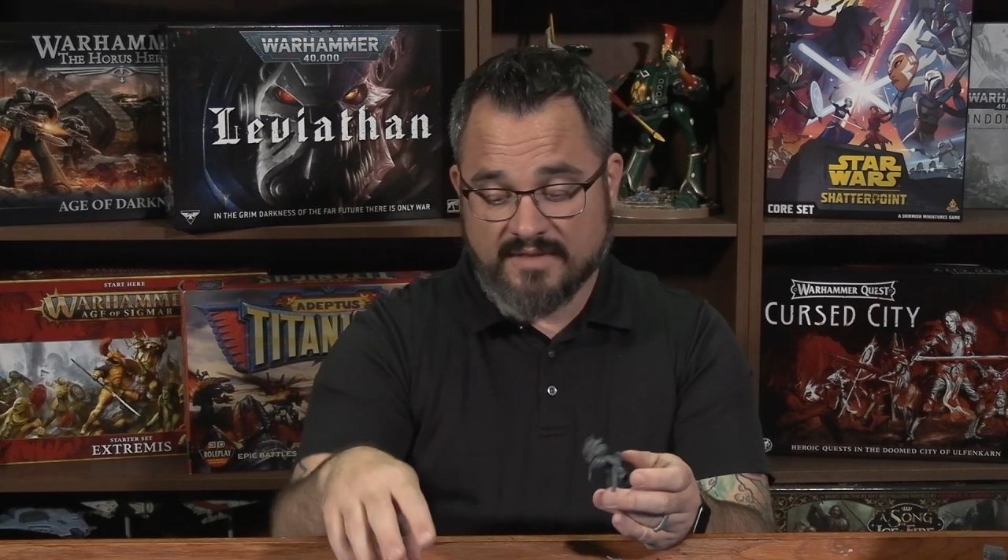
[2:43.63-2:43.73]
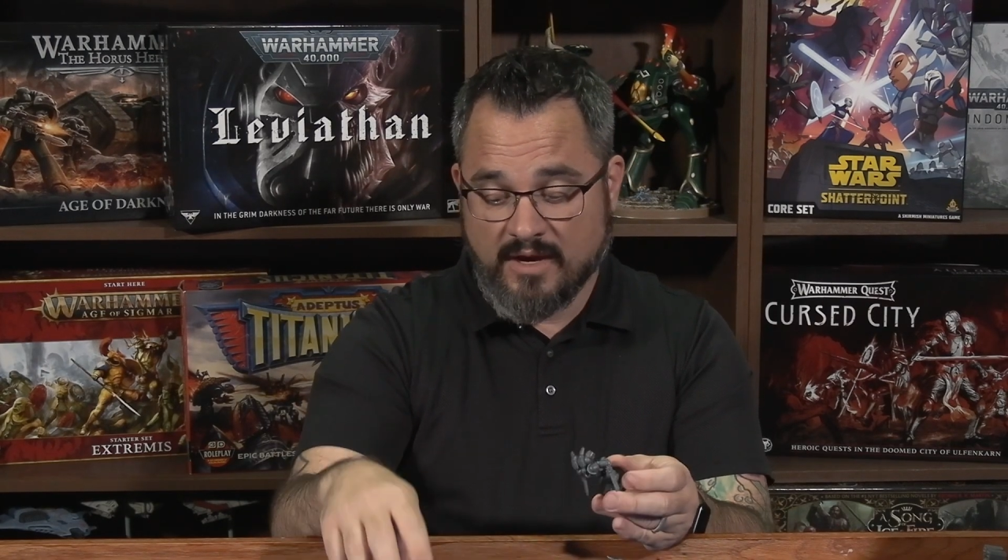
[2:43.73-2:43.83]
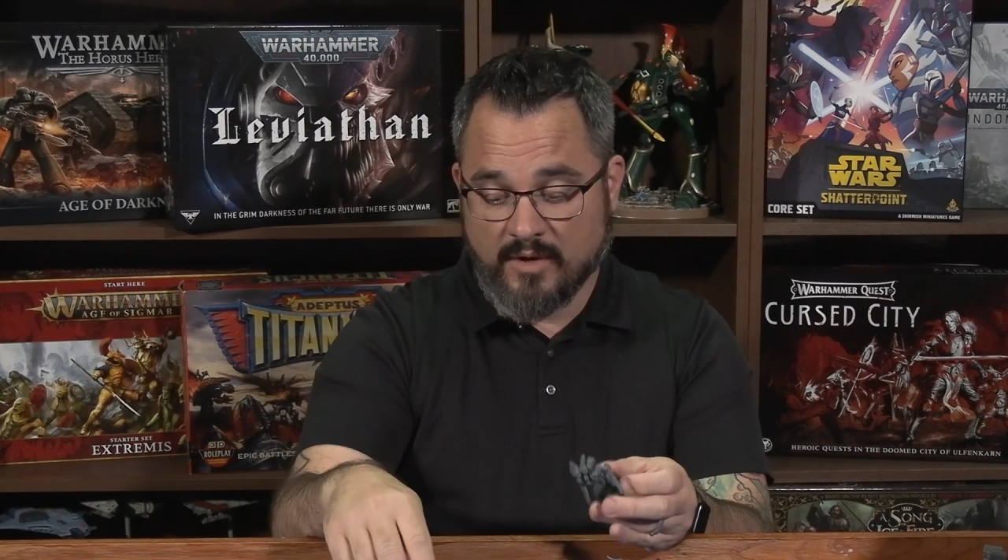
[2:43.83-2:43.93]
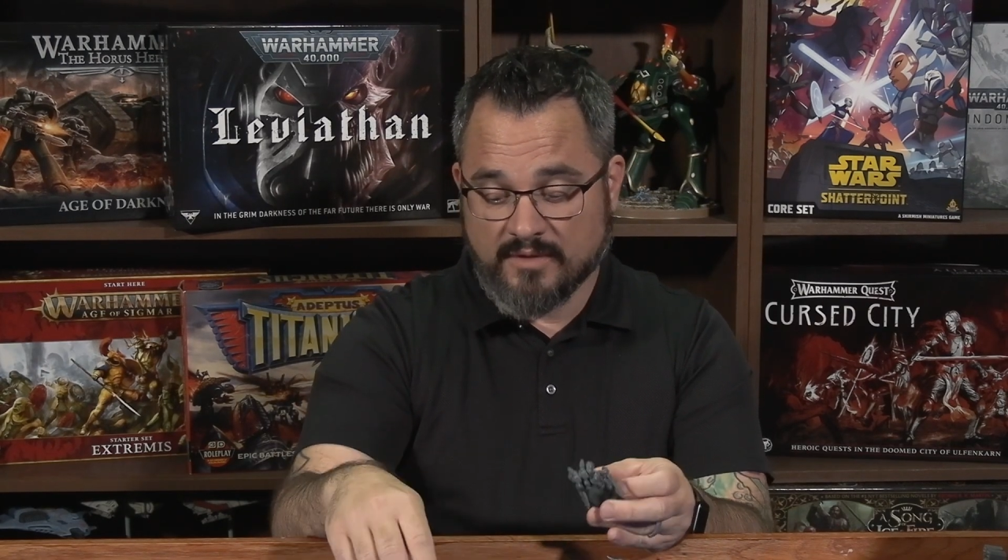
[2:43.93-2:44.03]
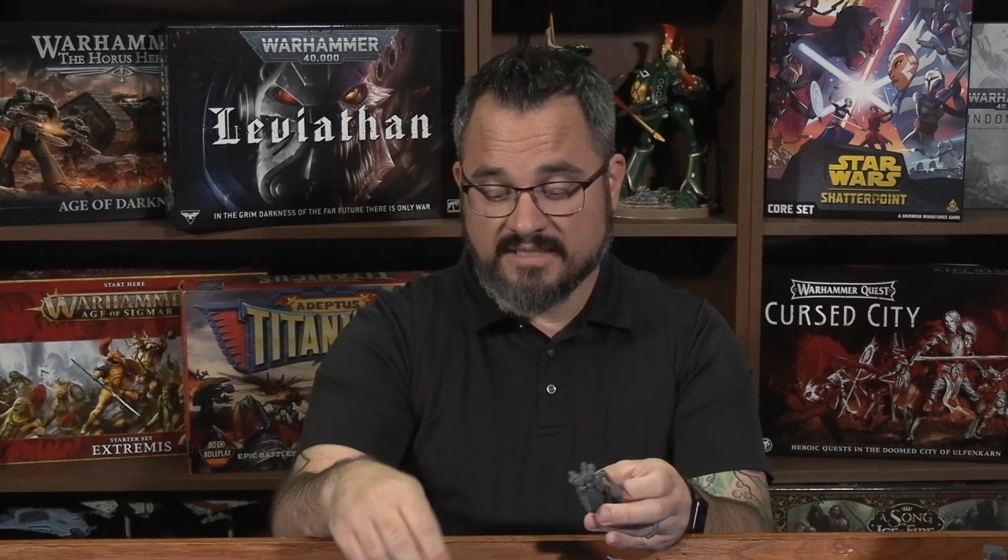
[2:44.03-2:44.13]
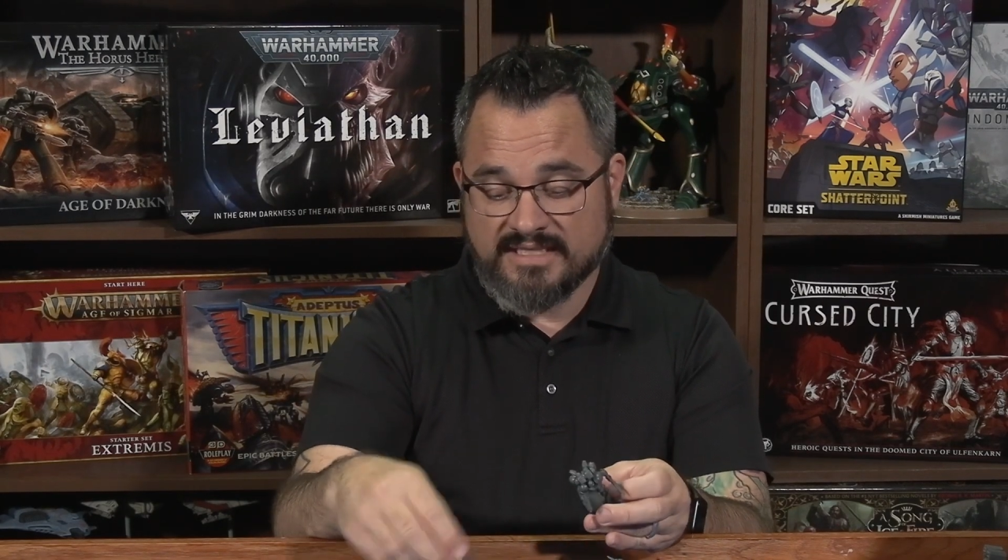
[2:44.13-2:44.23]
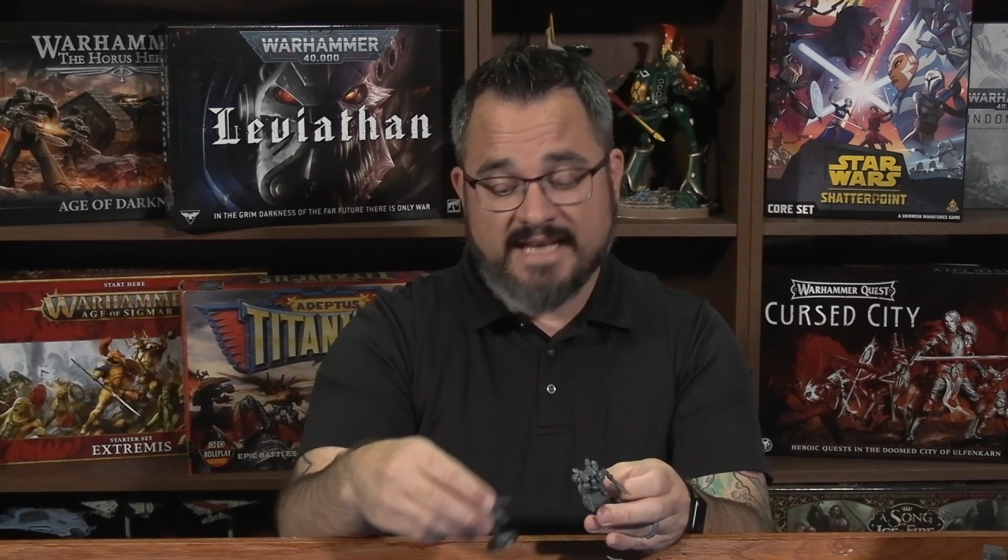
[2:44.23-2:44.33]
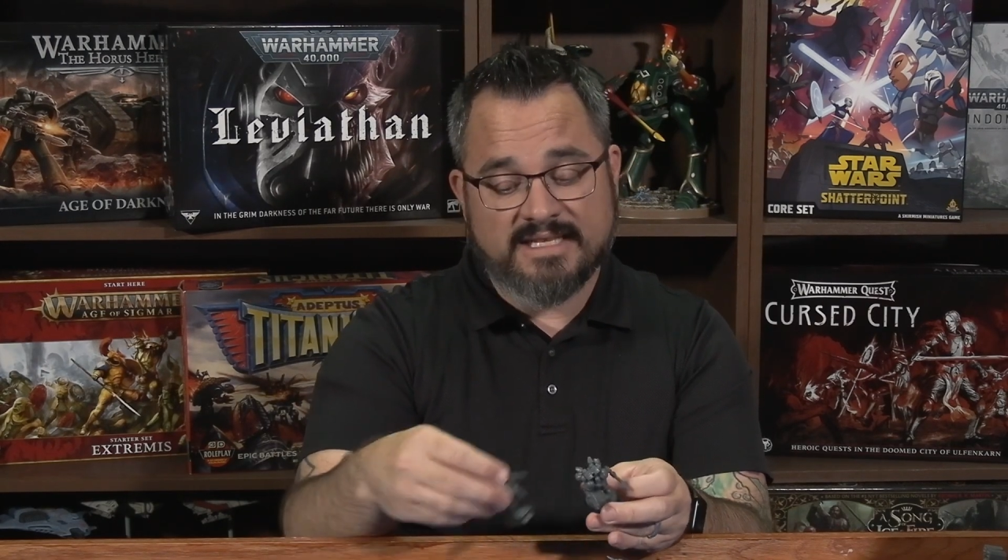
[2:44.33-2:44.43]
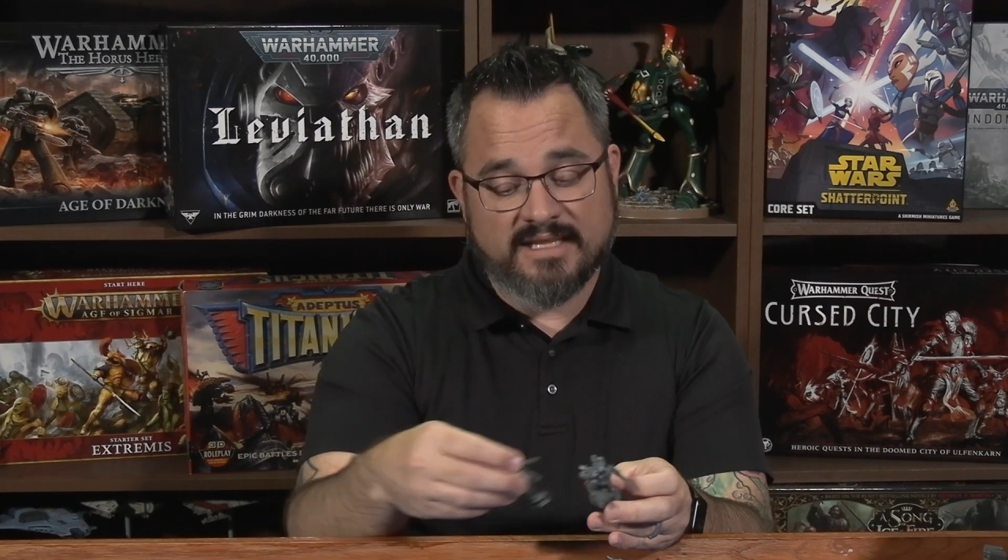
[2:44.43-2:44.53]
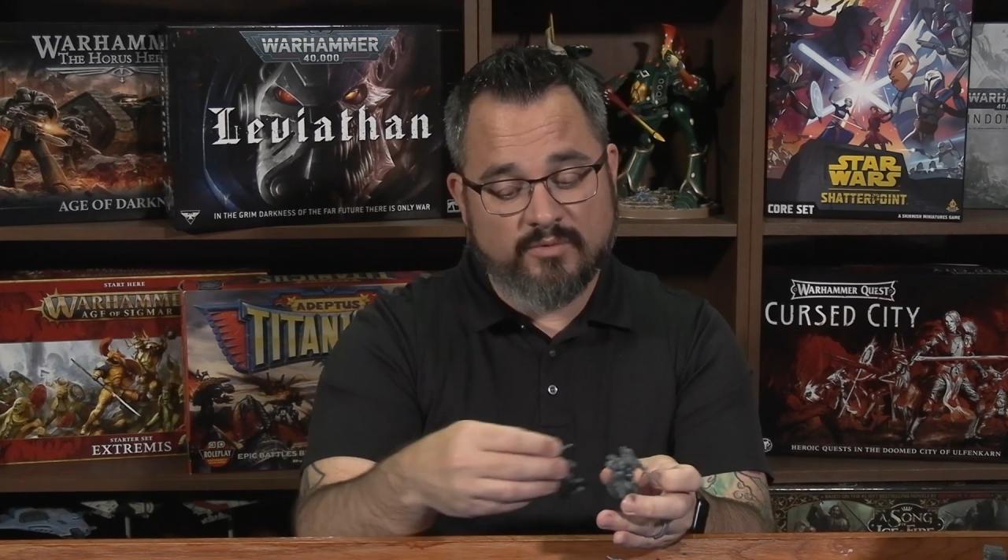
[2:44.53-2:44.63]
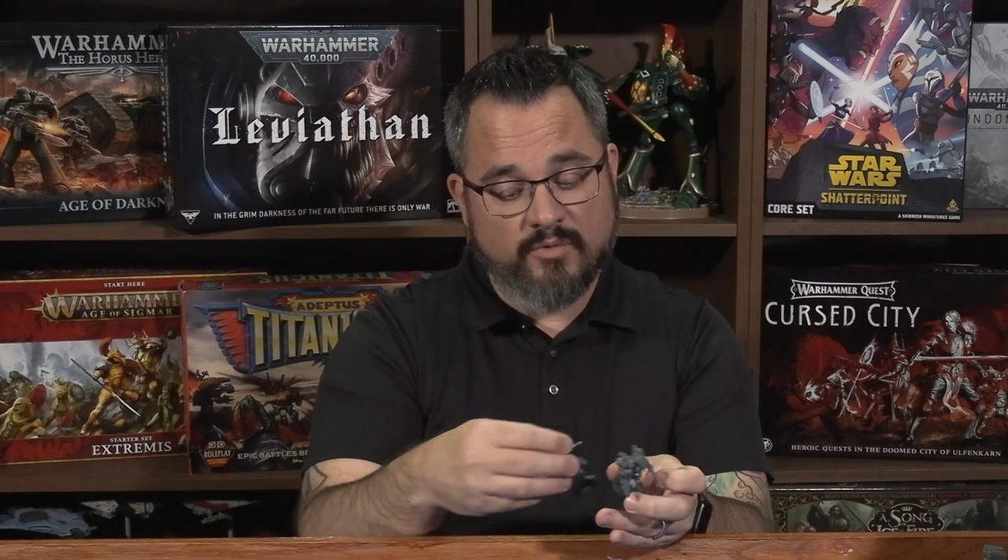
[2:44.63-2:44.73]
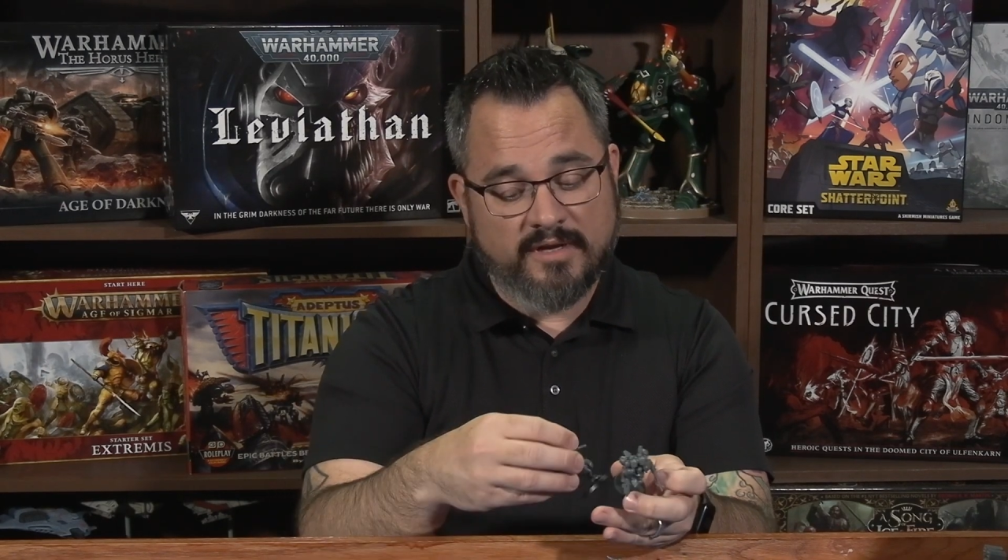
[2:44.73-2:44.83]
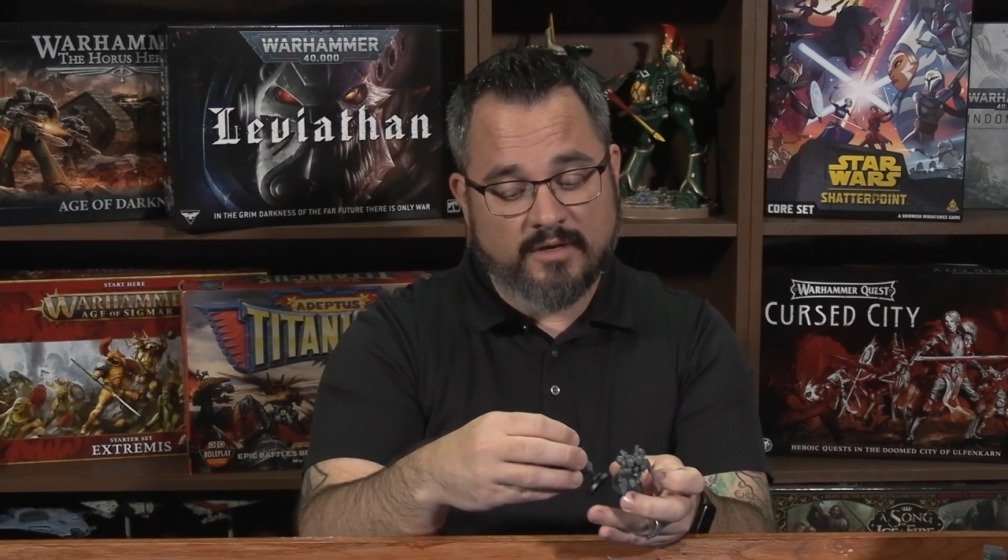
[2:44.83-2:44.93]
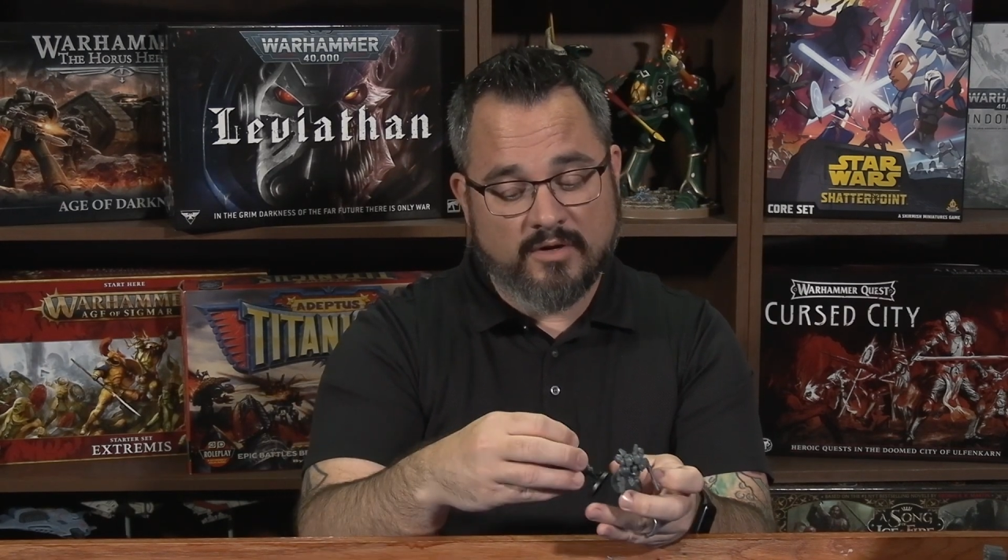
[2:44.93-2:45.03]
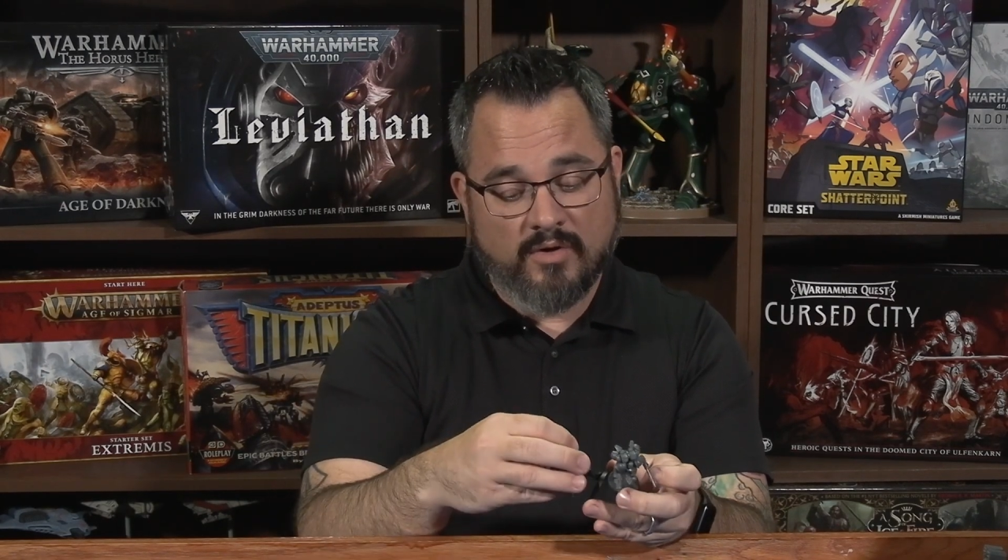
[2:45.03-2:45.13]
They are daintily
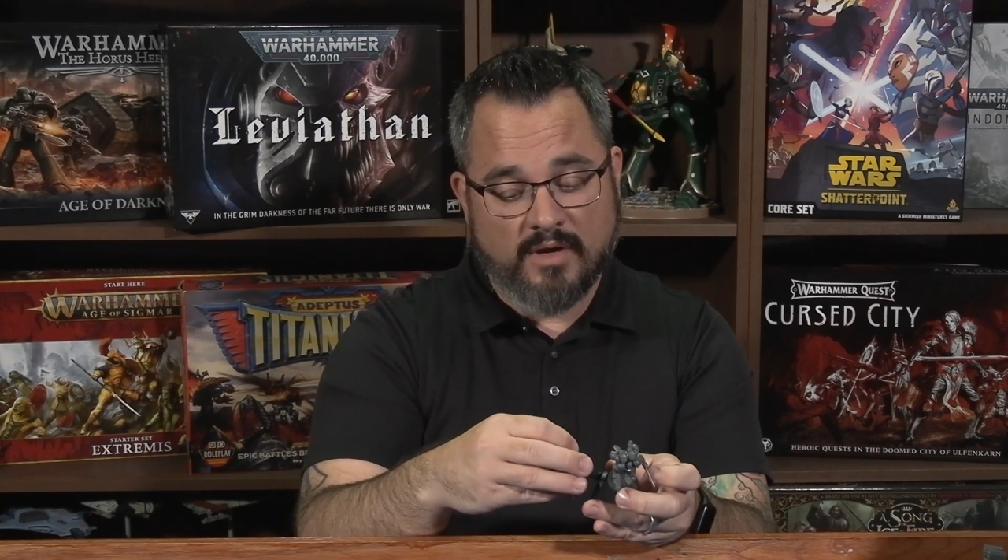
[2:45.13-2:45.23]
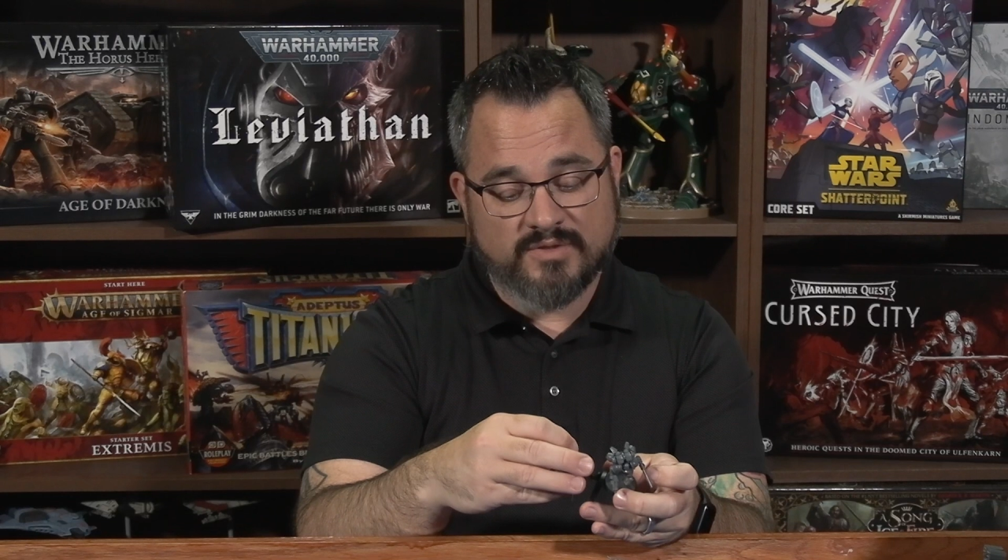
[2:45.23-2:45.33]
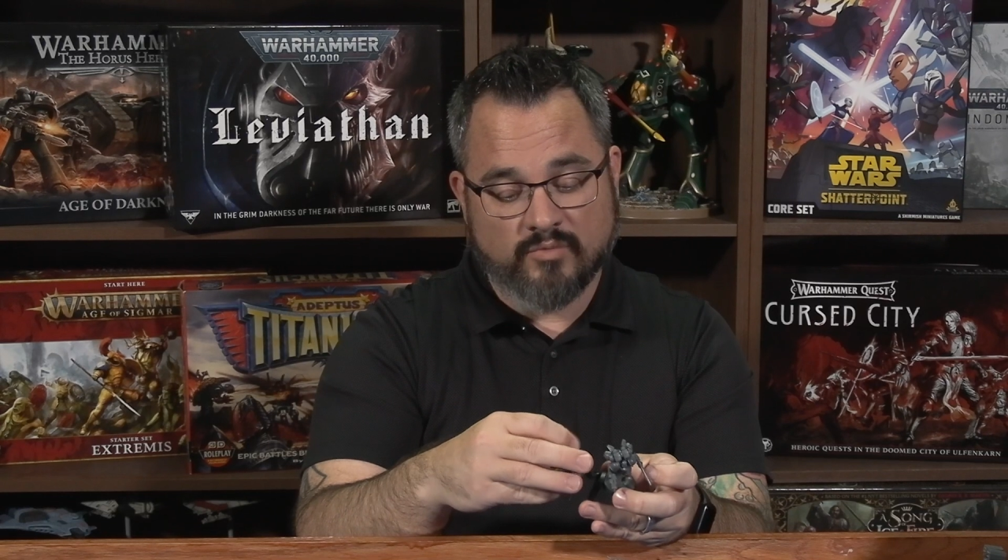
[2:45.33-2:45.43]
running across